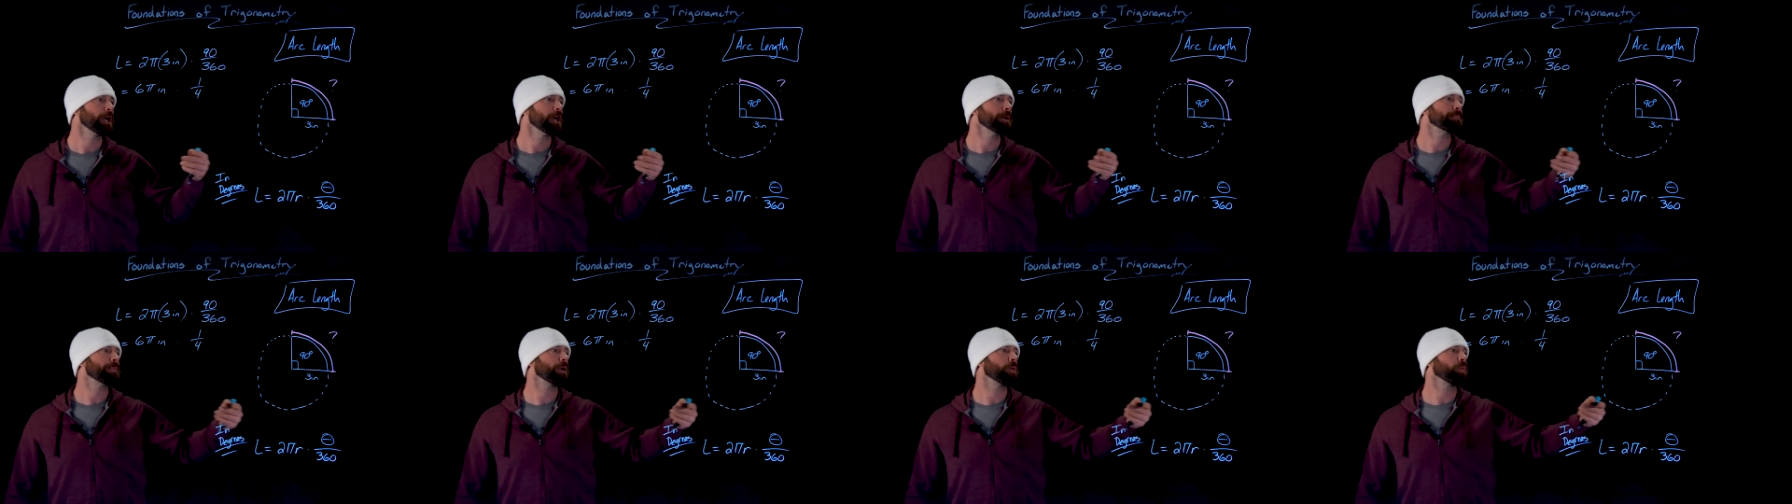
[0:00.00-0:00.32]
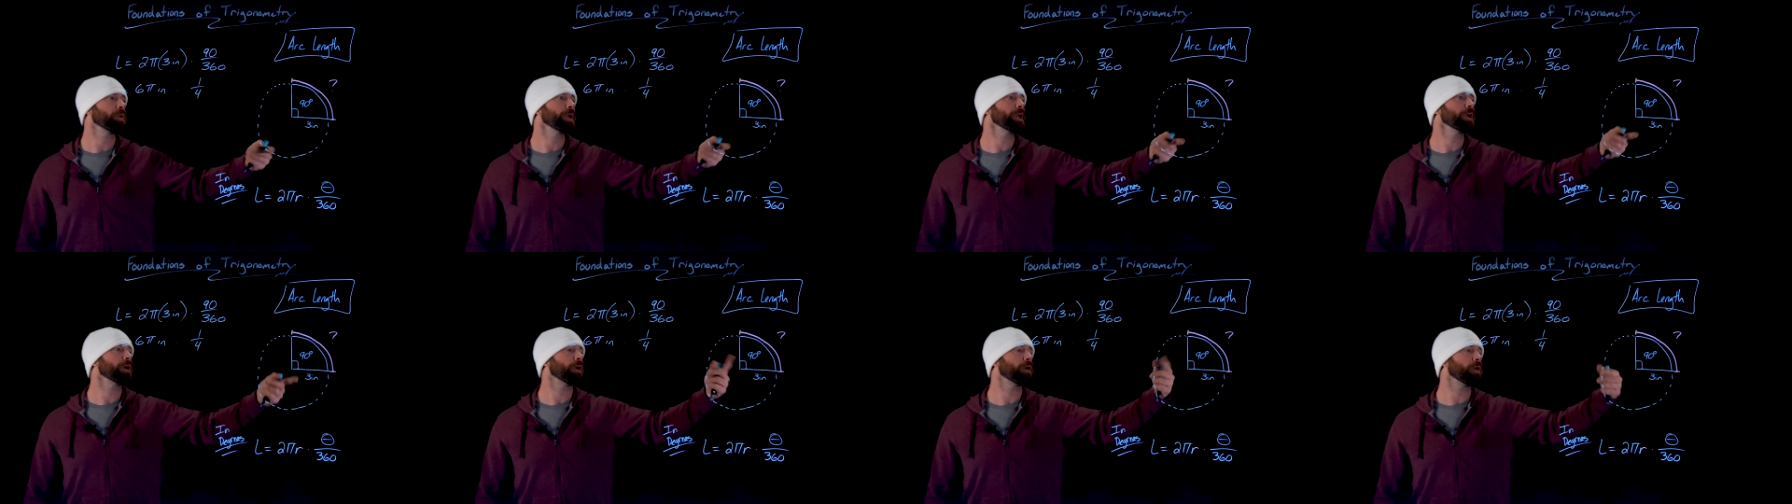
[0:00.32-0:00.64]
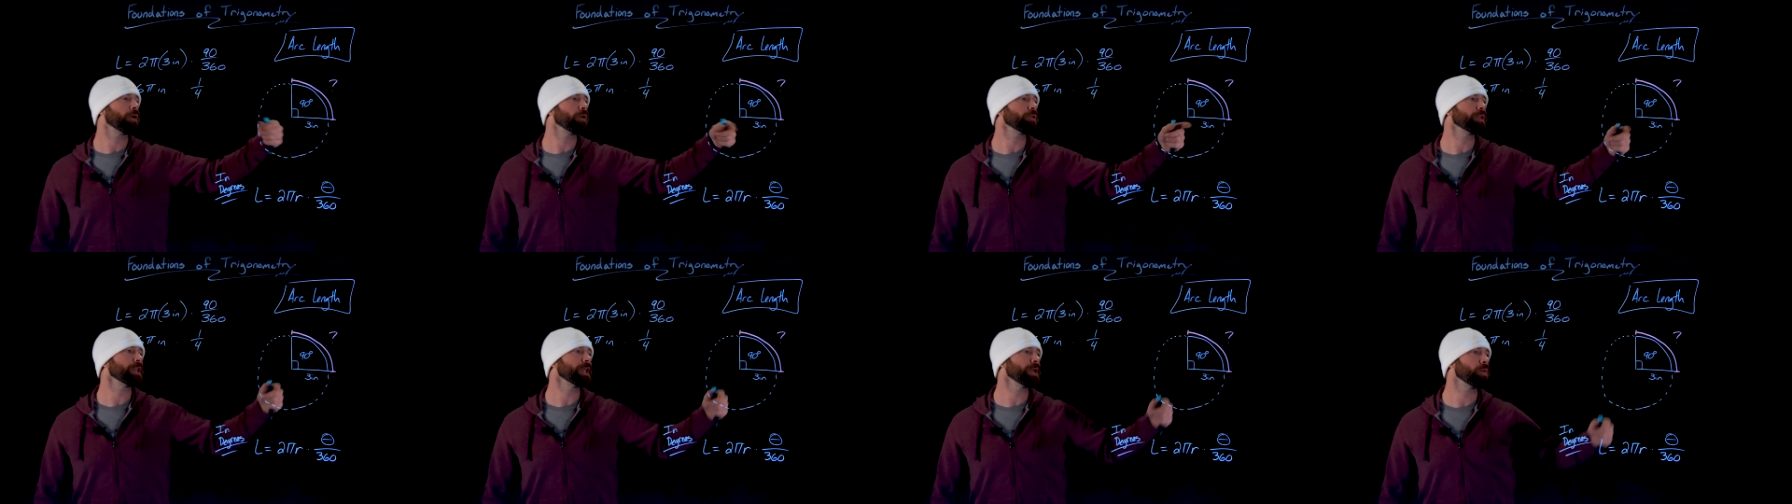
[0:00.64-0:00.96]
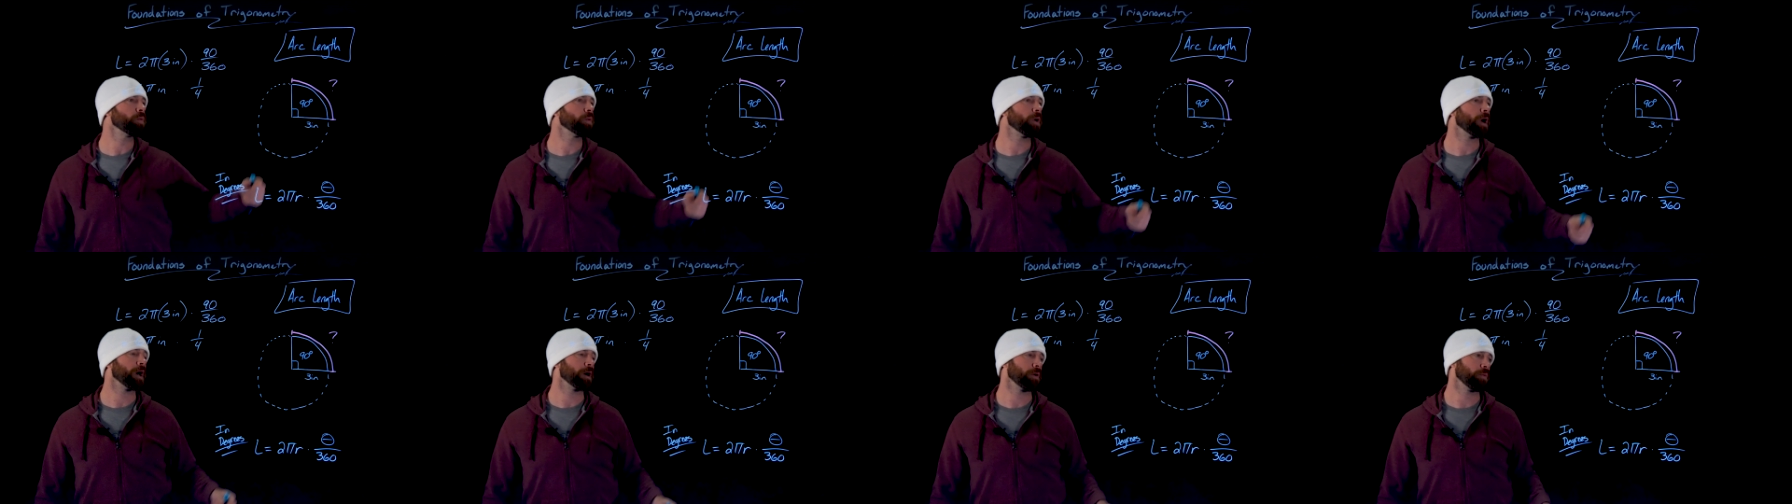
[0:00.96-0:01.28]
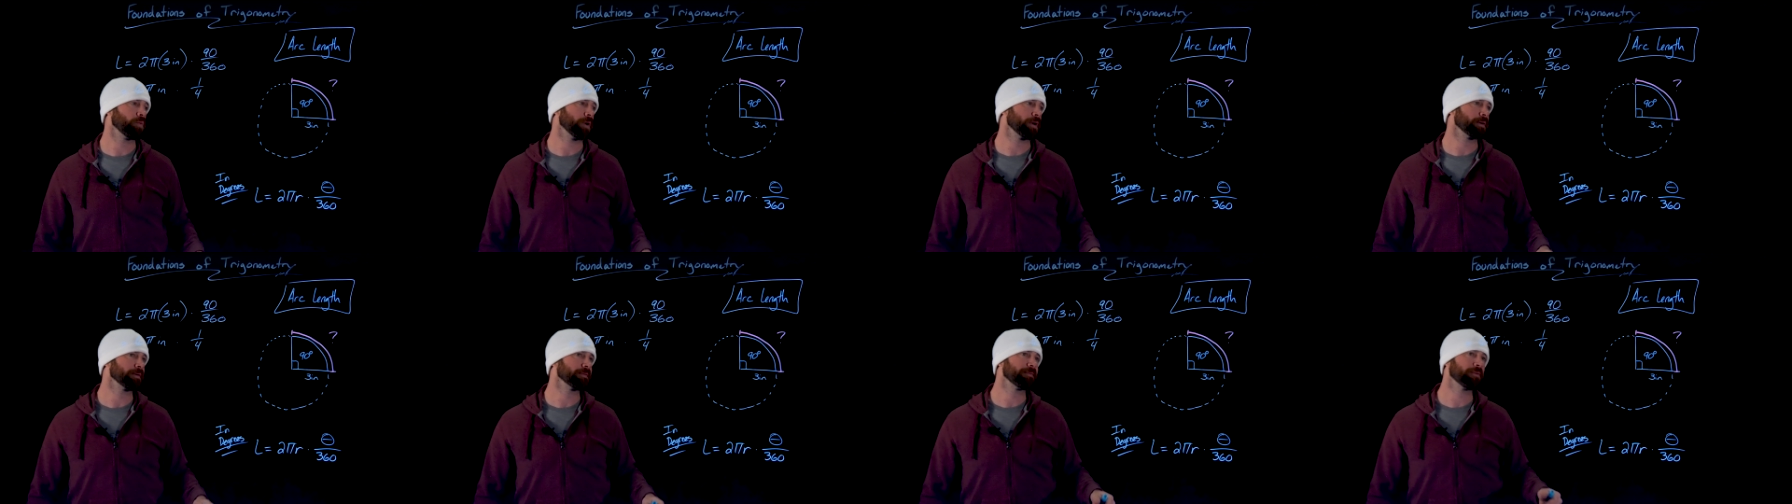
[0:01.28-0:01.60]
but we only want
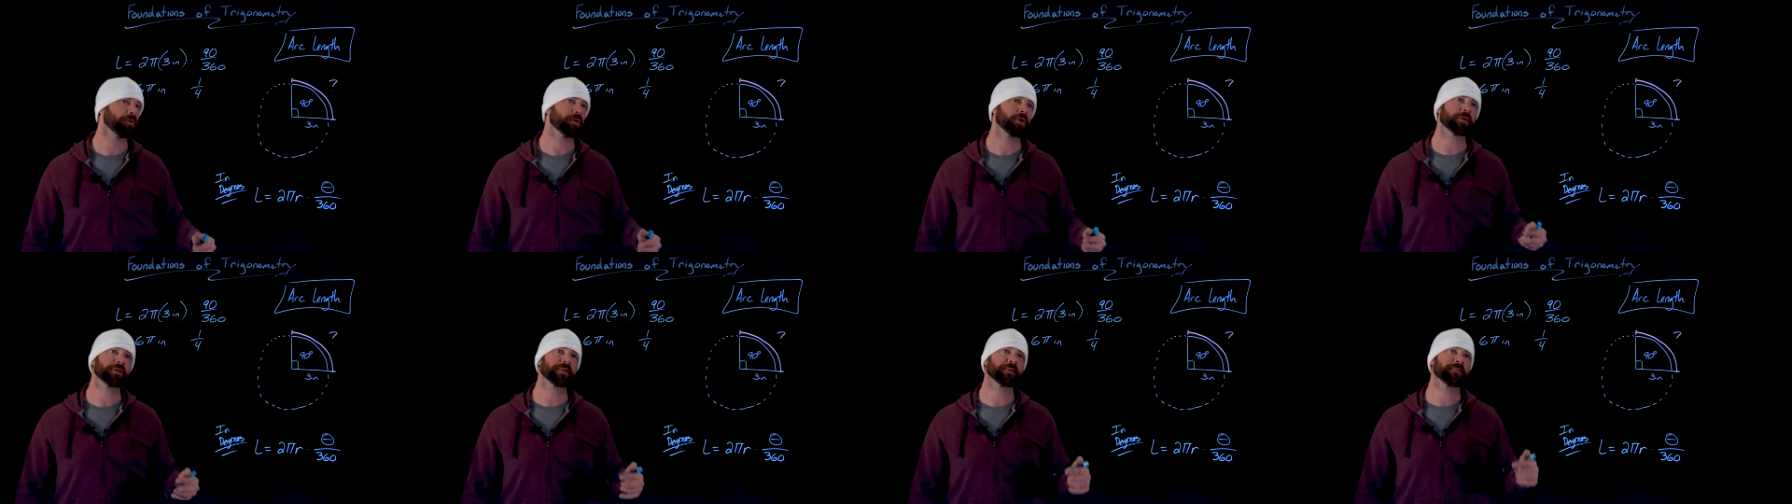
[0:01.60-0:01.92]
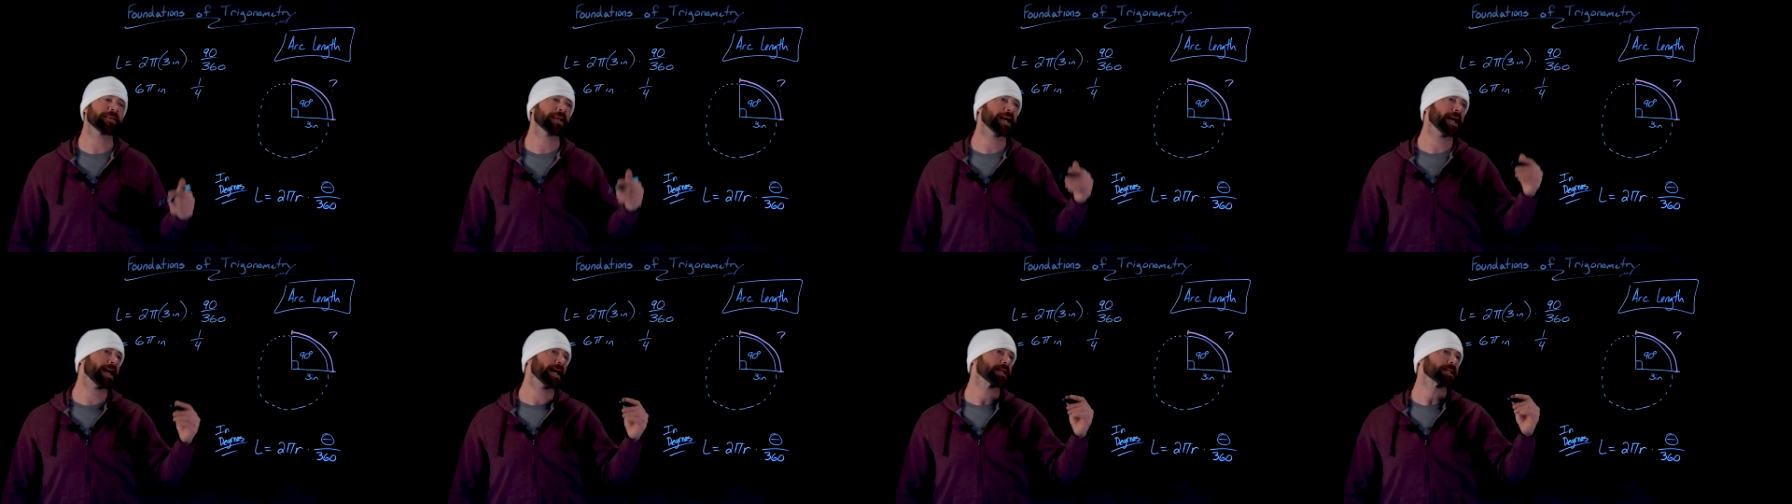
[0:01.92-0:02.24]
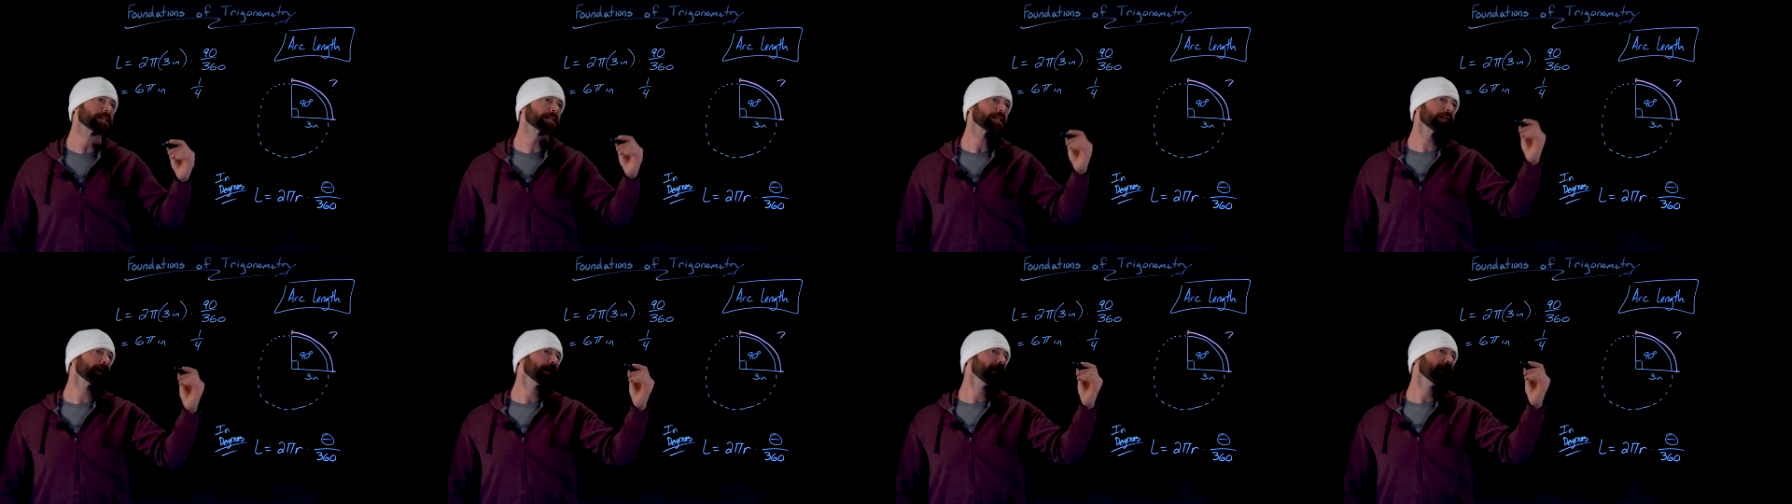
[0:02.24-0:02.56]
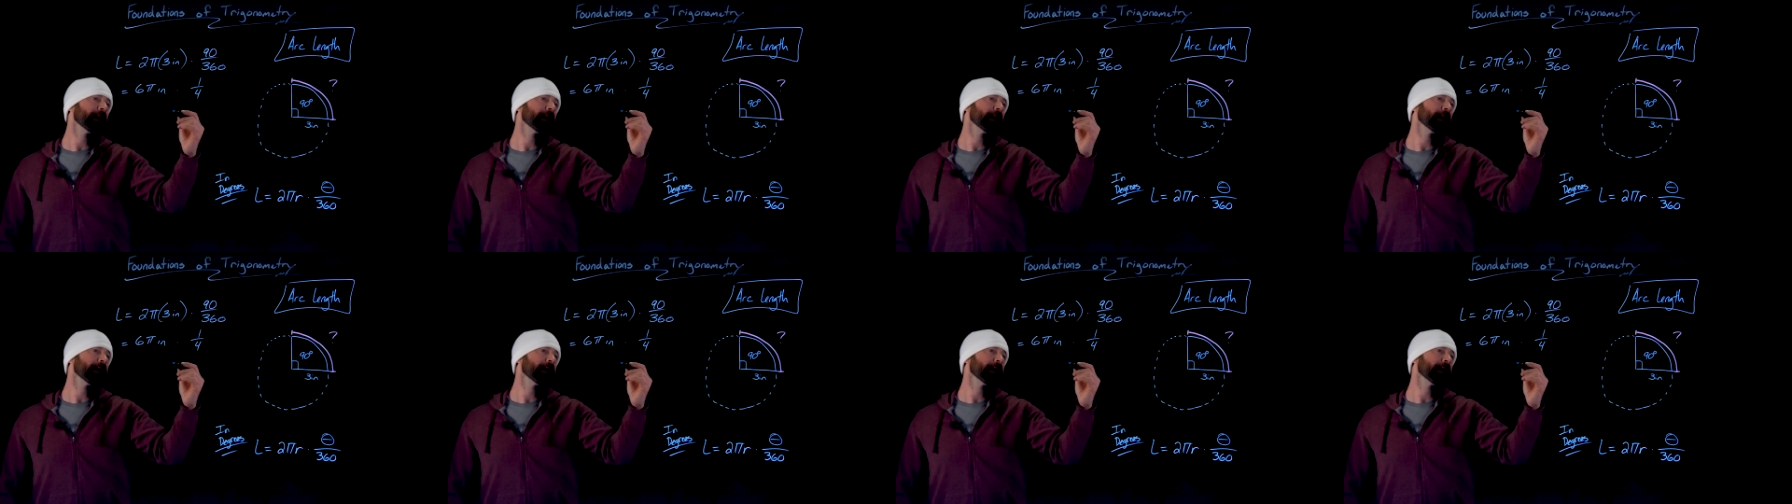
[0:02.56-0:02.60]
1 fourth of that.